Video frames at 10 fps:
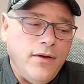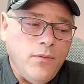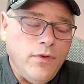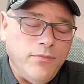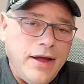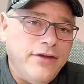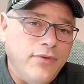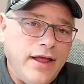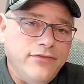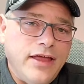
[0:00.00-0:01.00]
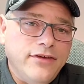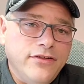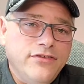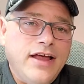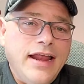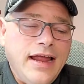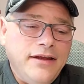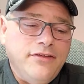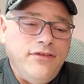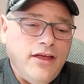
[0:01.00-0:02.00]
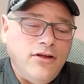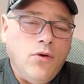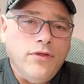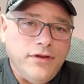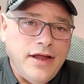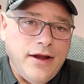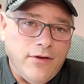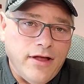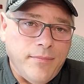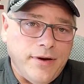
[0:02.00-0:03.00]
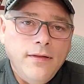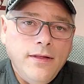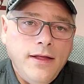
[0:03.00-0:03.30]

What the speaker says: with my transactions, I like to see it go to the title company.